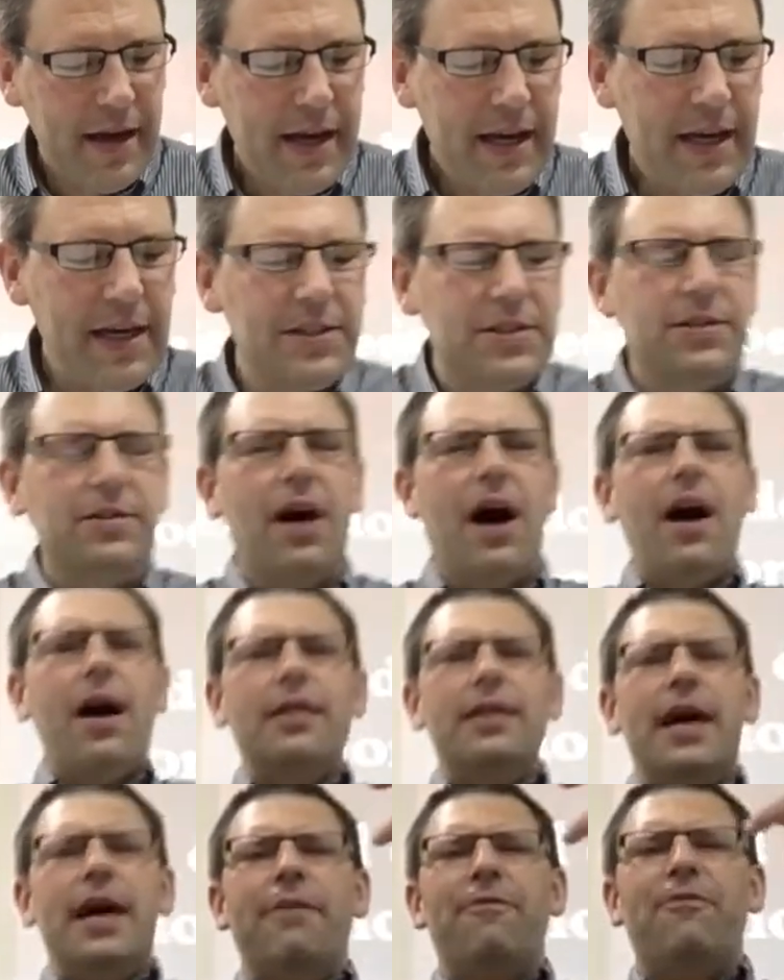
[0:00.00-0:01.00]
he saw
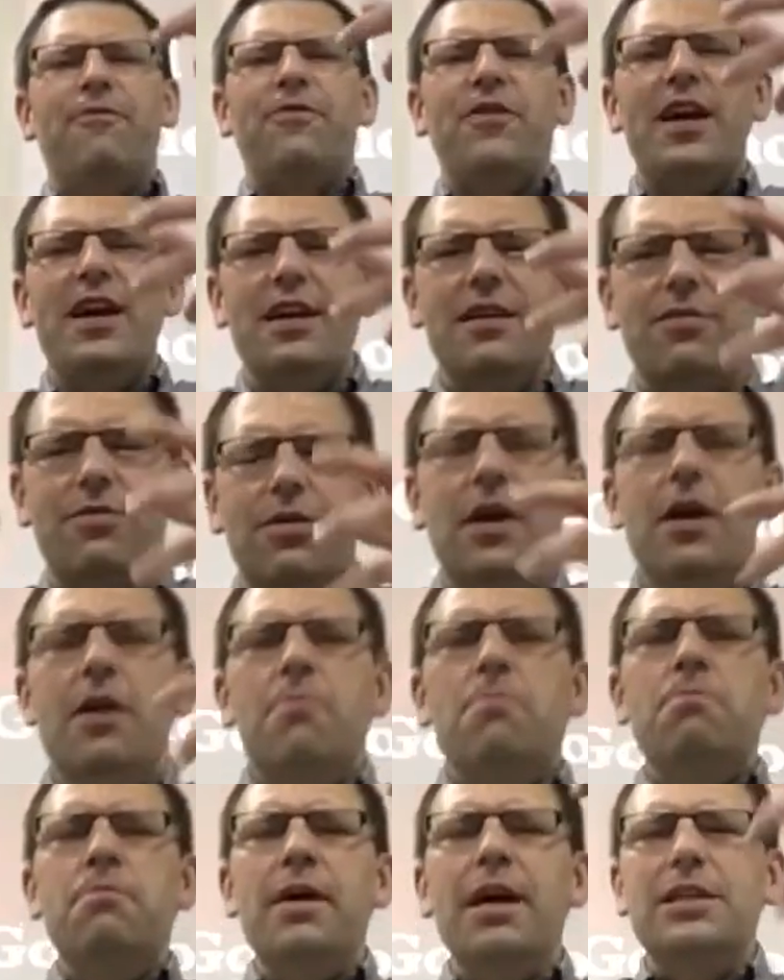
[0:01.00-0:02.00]
that faith
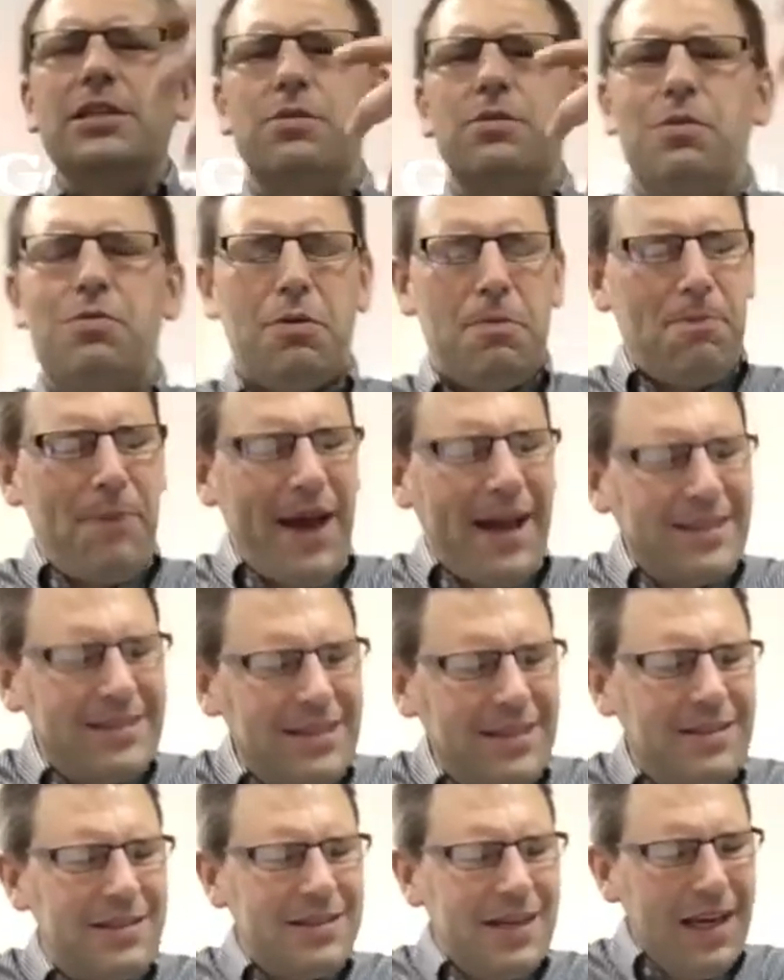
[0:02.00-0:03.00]
mixed with
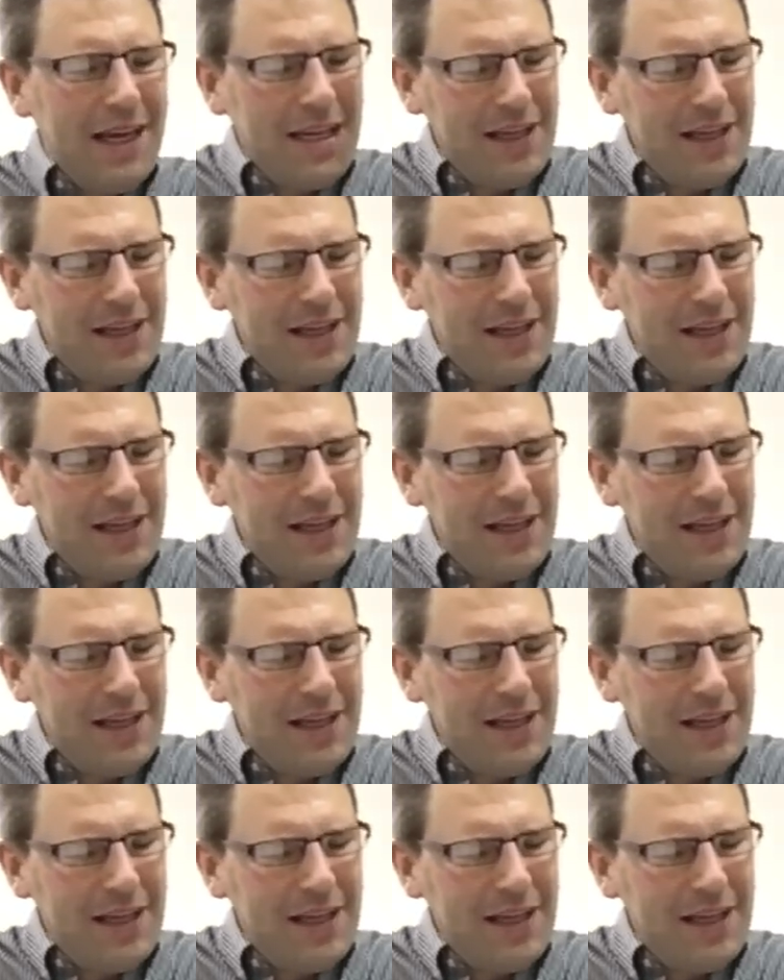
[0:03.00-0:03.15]
repentance.